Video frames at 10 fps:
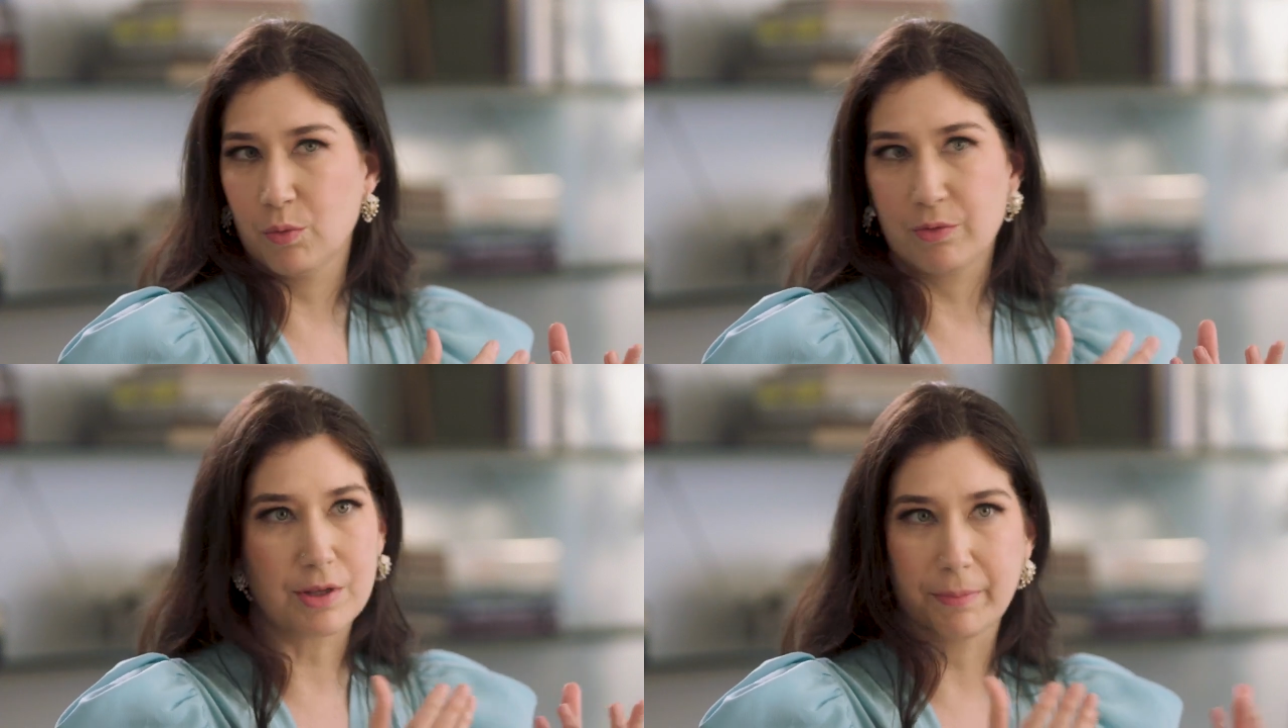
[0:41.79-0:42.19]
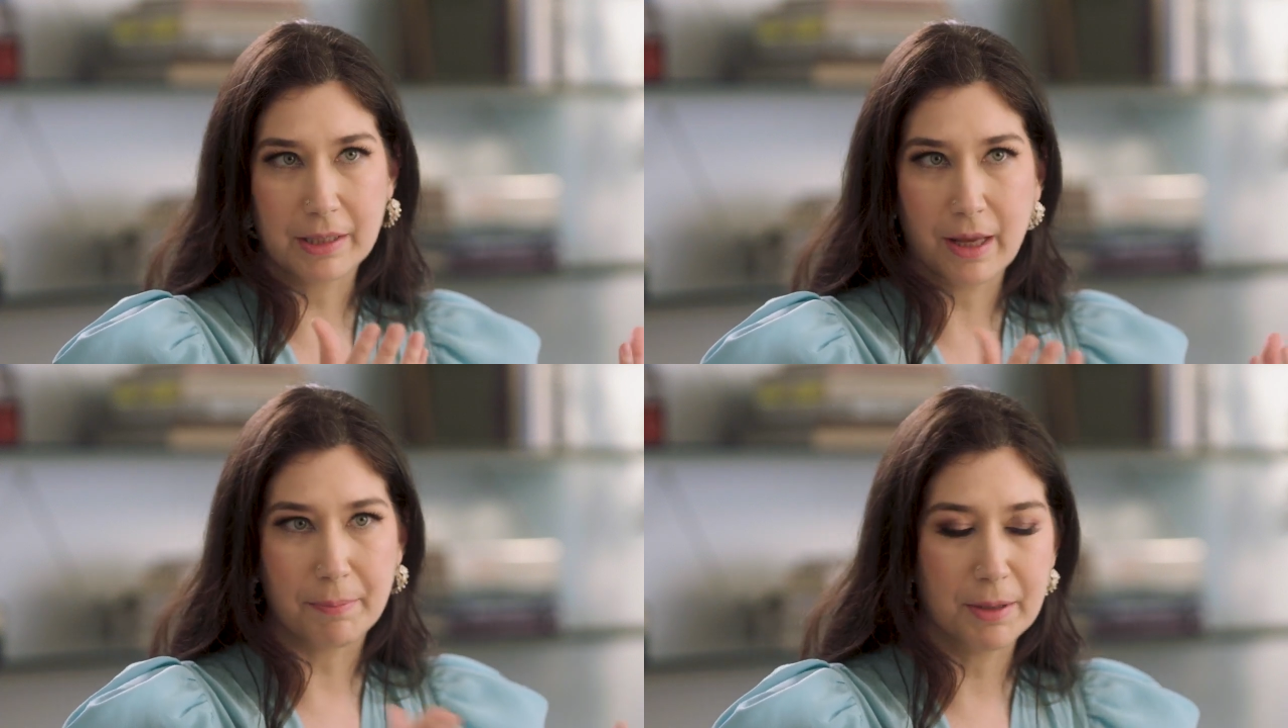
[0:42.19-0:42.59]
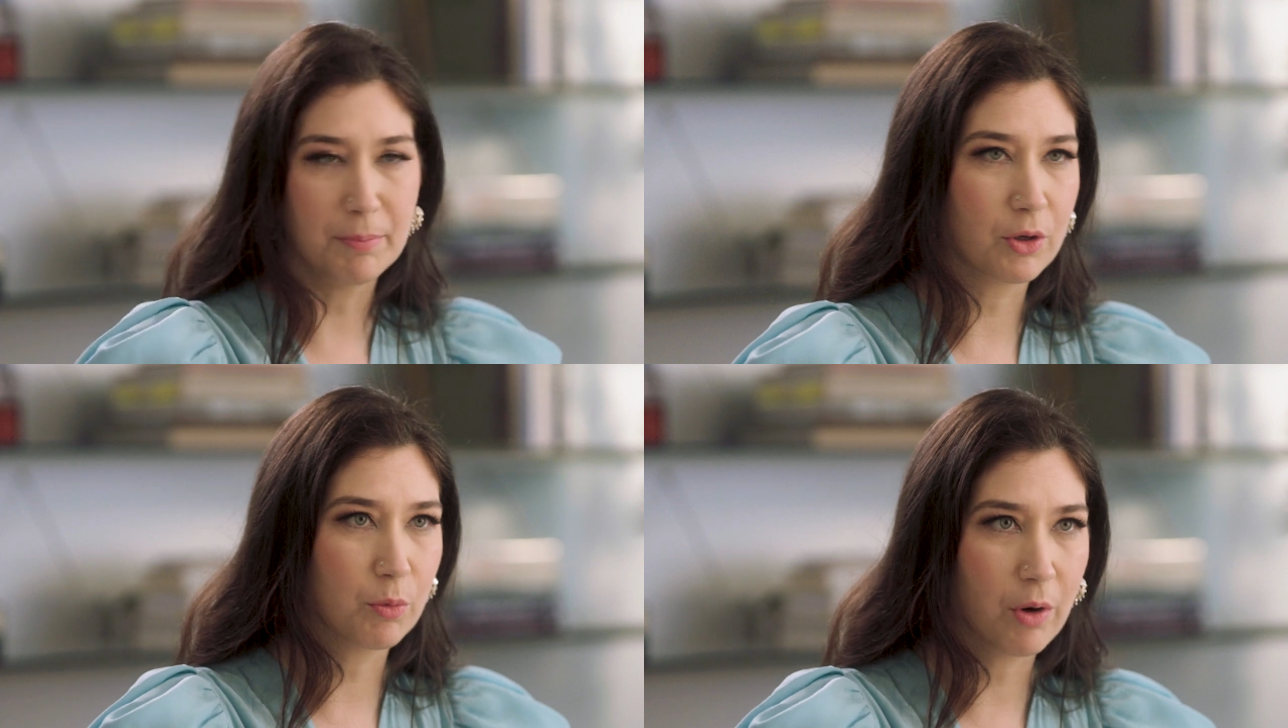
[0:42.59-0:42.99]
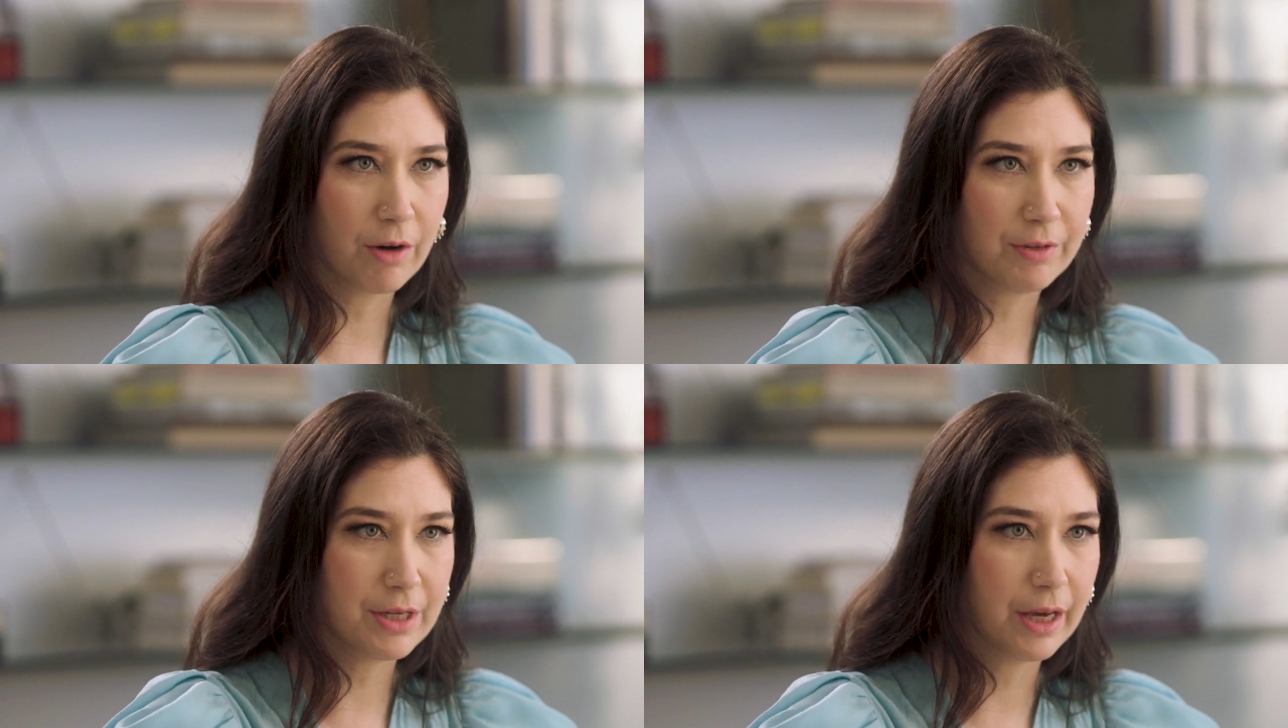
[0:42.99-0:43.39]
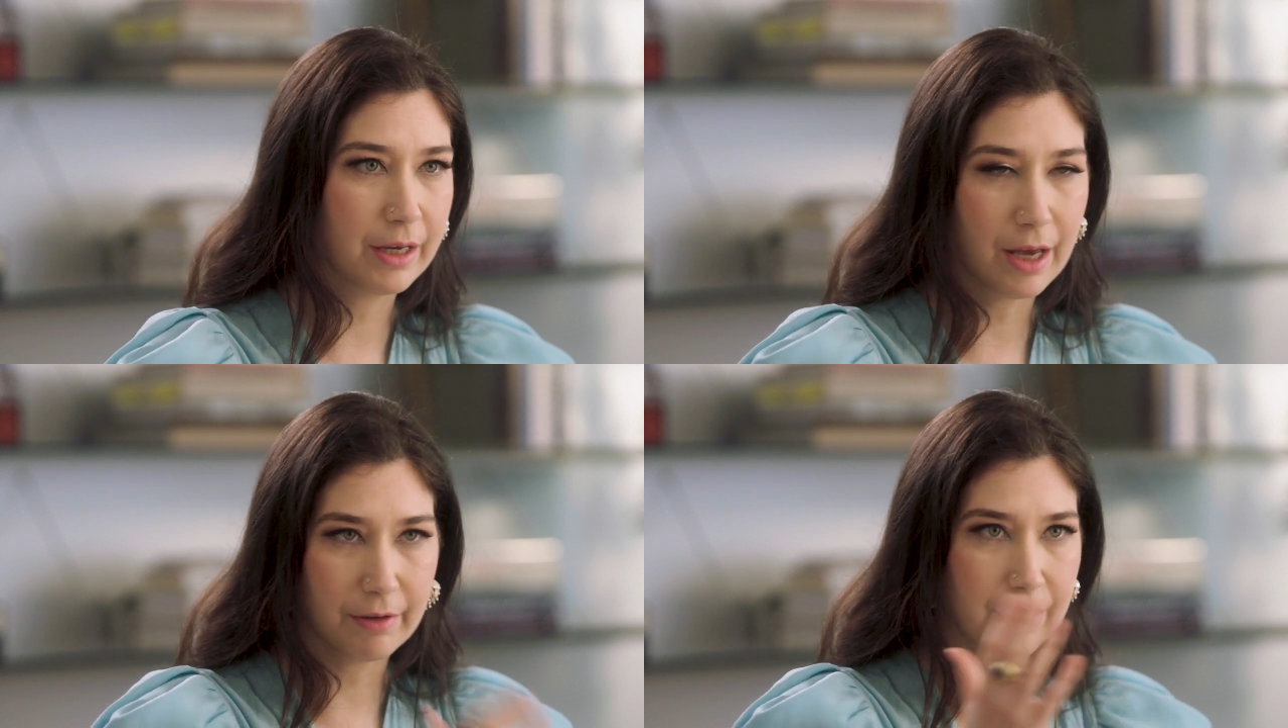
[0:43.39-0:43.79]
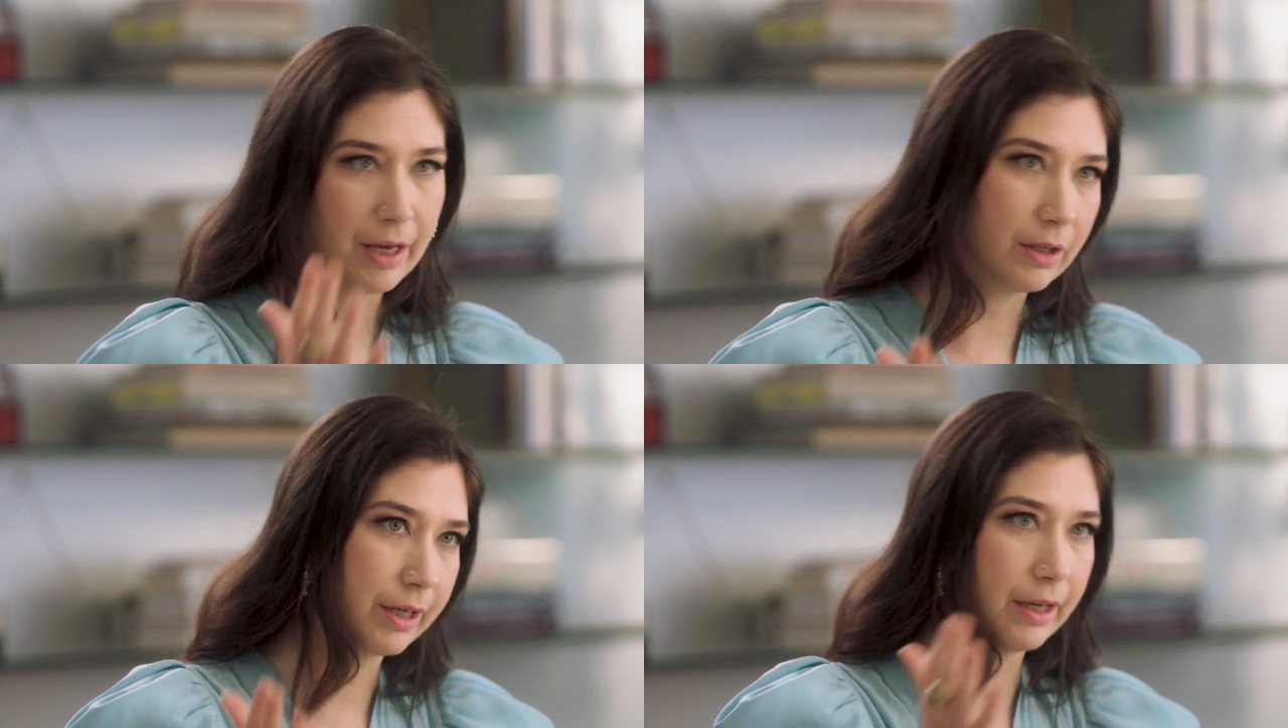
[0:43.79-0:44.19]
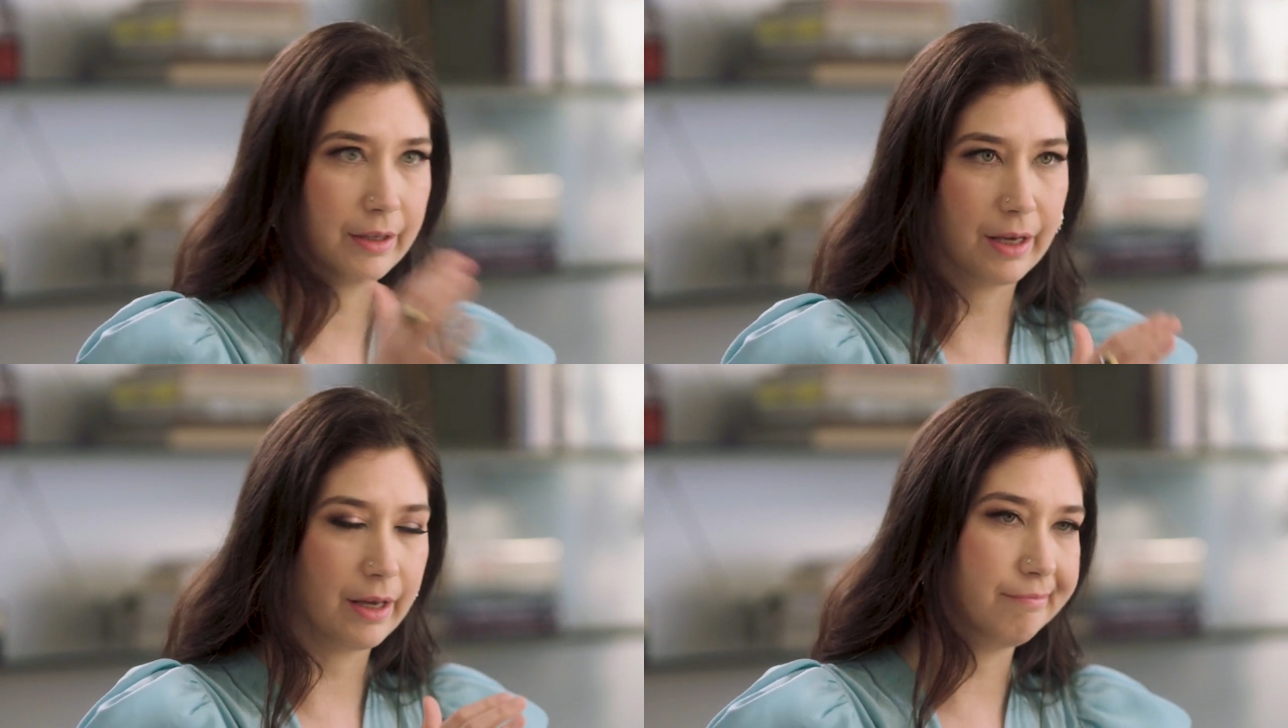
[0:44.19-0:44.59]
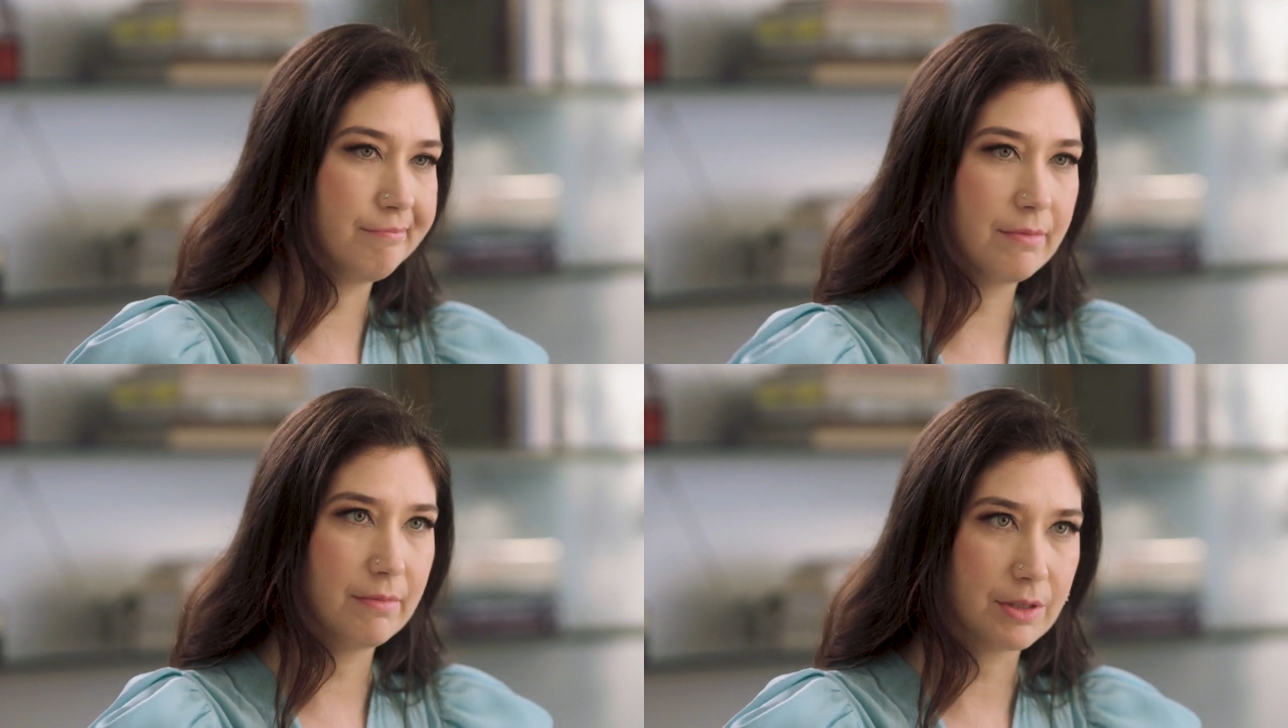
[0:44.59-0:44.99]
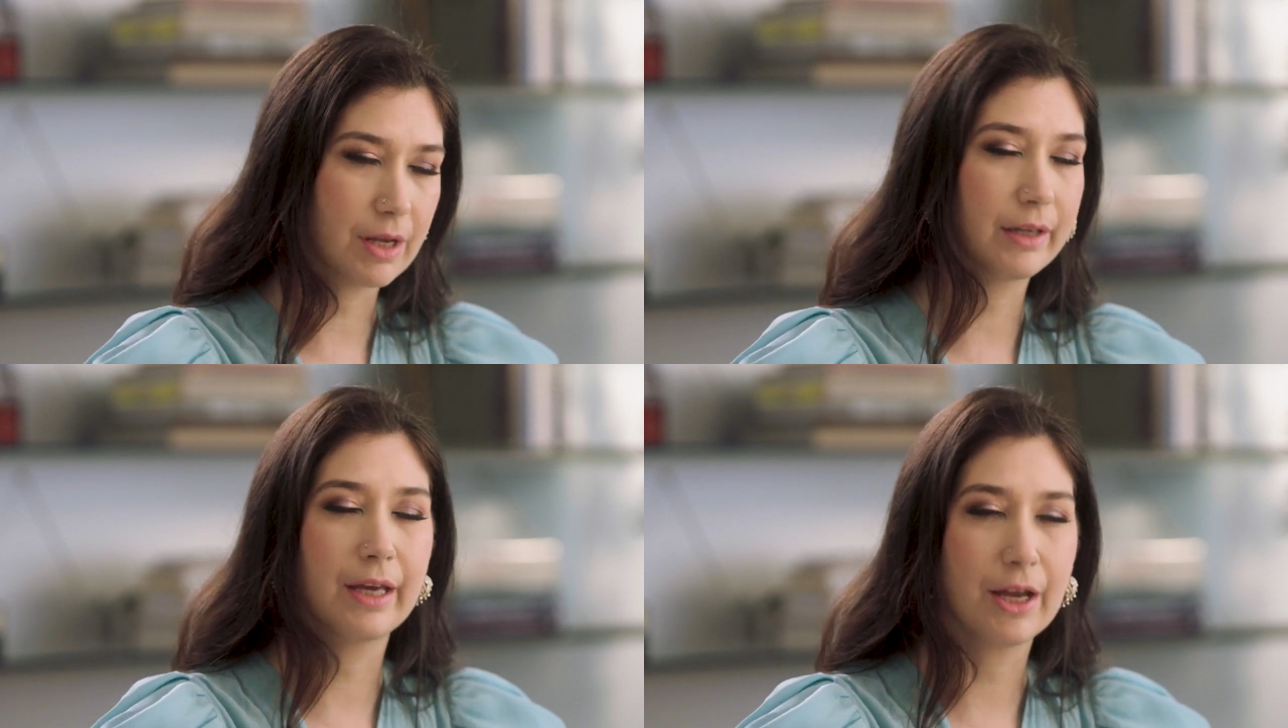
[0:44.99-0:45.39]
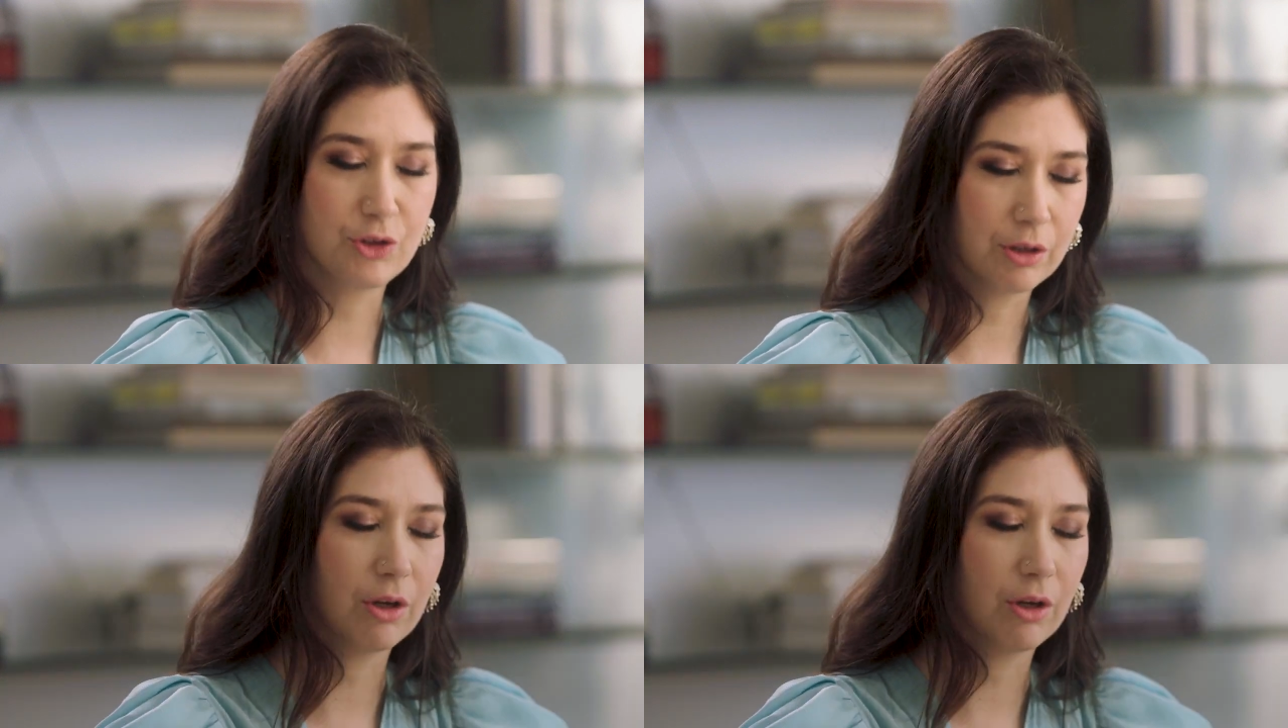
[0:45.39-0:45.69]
something that people could wear every day and have an elegant and slightly edgy